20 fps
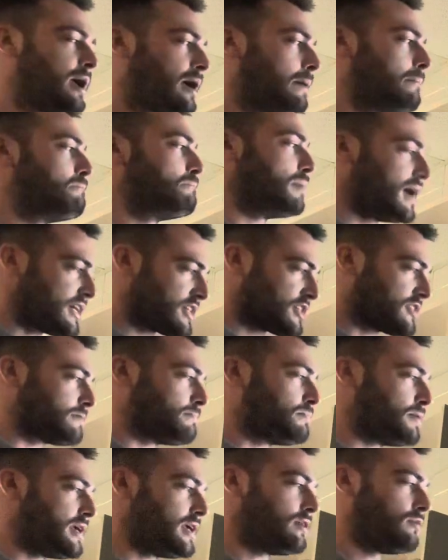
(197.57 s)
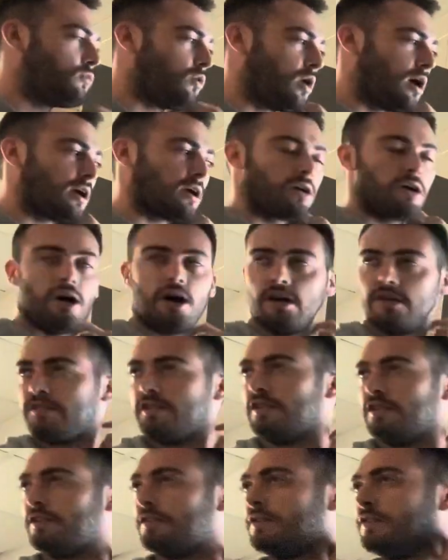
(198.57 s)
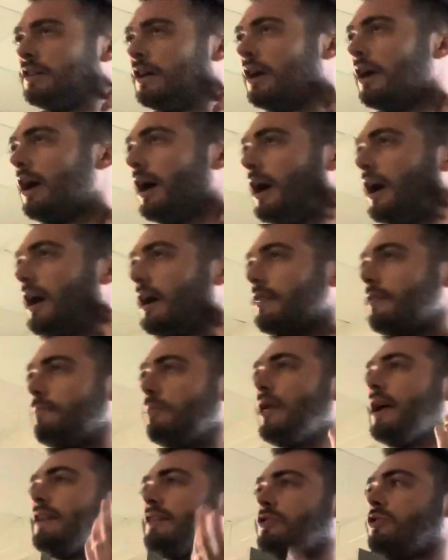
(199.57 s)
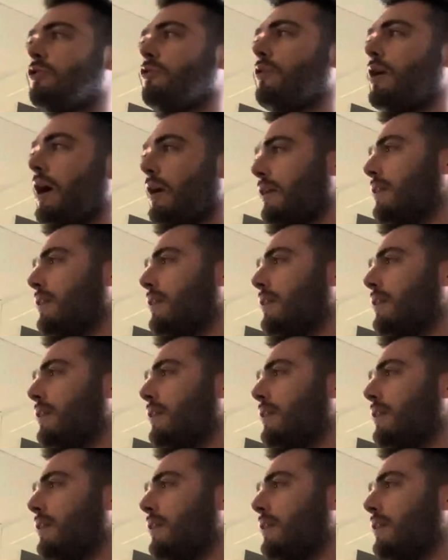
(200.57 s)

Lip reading: must be what causes the planets to go around.